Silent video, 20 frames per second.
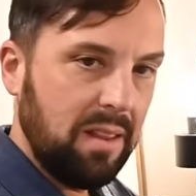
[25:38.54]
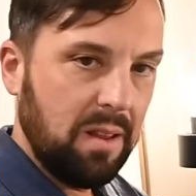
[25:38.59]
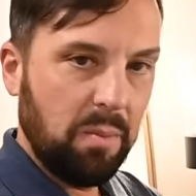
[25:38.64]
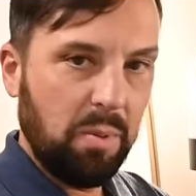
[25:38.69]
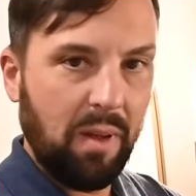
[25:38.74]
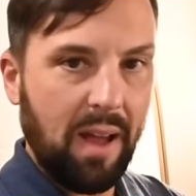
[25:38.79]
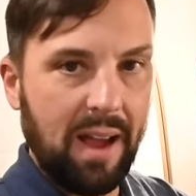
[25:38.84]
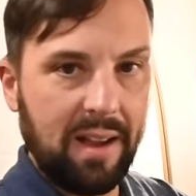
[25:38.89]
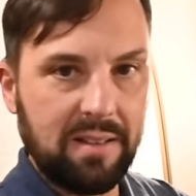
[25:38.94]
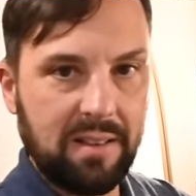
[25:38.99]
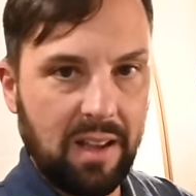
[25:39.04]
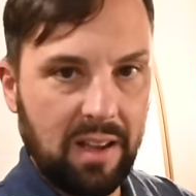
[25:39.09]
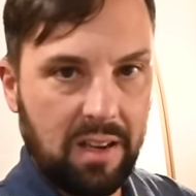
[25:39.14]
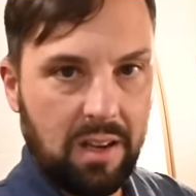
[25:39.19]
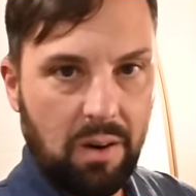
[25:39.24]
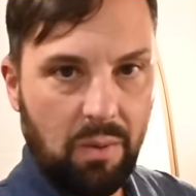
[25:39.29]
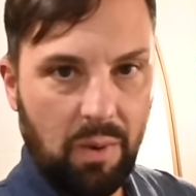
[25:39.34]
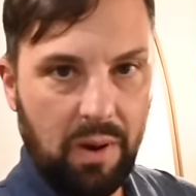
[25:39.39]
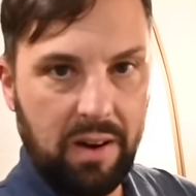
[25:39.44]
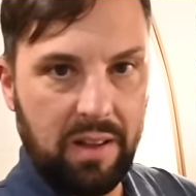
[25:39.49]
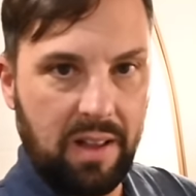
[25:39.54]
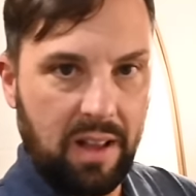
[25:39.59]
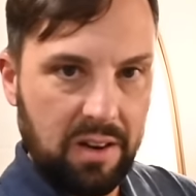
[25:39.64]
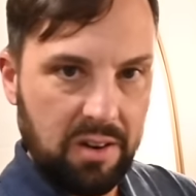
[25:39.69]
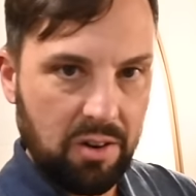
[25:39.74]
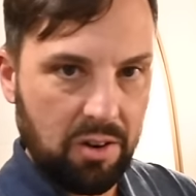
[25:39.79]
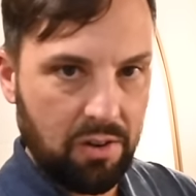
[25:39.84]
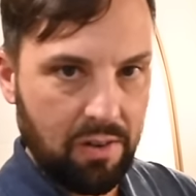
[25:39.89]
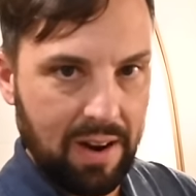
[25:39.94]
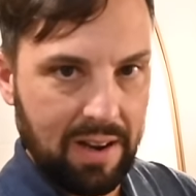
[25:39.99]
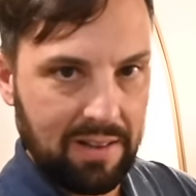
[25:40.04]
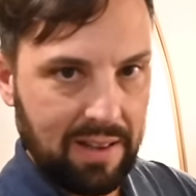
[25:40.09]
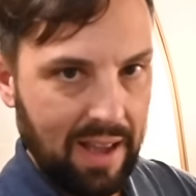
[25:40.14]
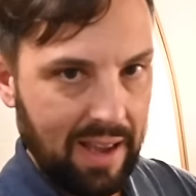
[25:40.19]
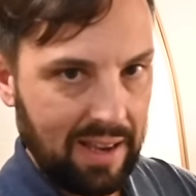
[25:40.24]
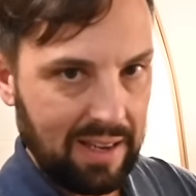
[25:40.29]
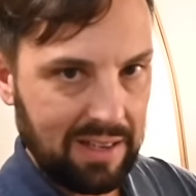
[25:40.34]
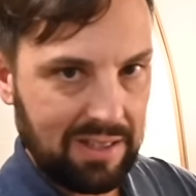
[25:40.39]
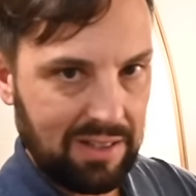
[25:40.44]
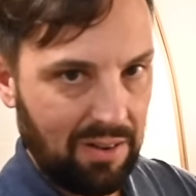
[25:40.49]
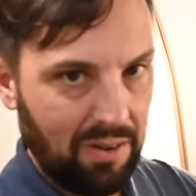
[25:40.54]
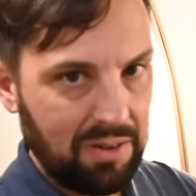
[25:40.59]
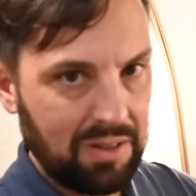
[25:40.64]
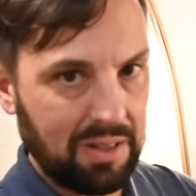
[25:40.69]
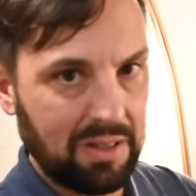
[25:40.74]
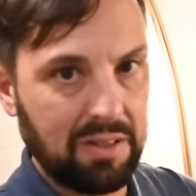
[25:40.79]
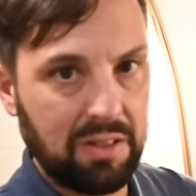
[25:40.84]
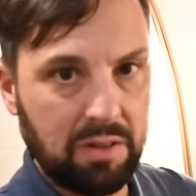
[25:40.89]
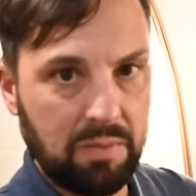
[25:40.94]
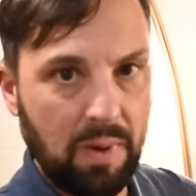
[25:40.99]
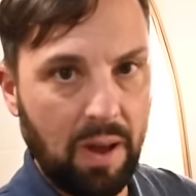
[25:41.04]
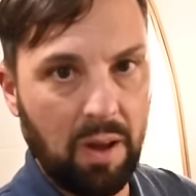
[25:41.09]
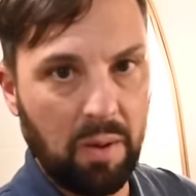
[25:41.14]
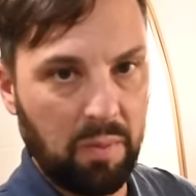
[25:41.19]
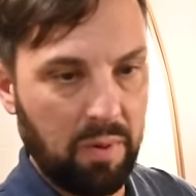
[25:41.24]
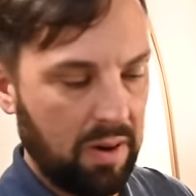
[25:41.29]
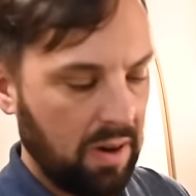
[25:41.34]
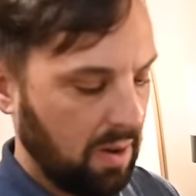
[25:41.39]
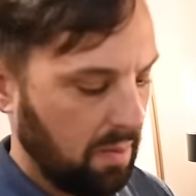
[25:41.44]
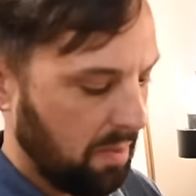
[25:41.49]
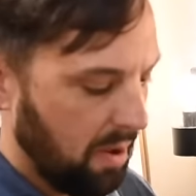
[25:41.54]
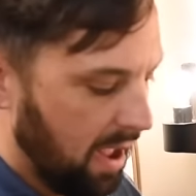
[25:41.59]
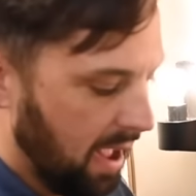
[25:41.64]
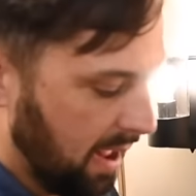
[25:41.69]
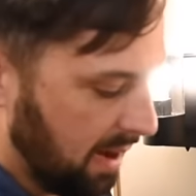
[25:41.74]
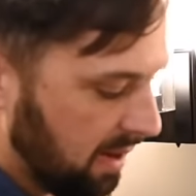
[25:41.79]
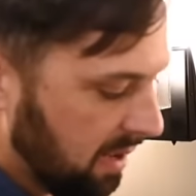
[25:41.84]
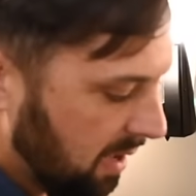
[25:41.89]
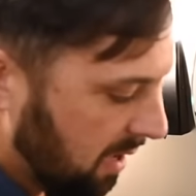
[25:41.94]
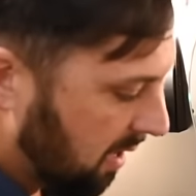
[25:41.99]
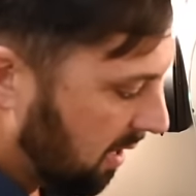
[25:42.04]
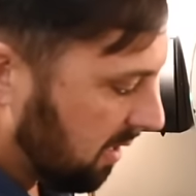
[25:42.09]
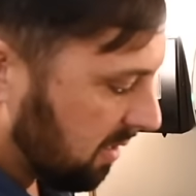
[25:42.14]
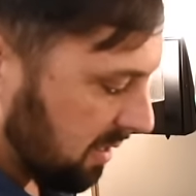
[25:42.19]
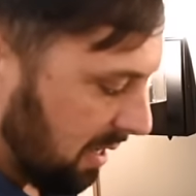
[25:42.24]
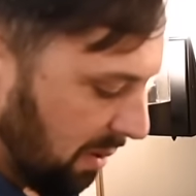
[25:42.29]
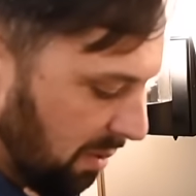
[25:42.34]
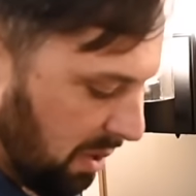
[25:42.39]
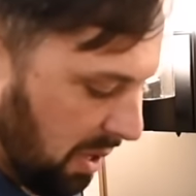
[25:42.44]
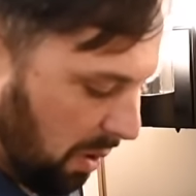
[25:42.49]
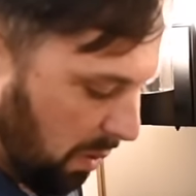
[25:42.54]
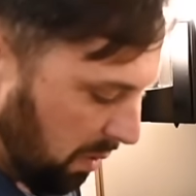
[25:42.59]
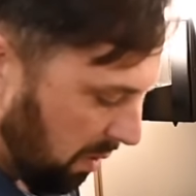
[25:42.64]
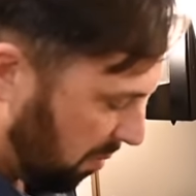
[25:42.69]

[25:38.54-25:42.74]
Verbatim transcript: in the black tank. You don't want it in your gray tank. It starts to smell pretty bad. So I would go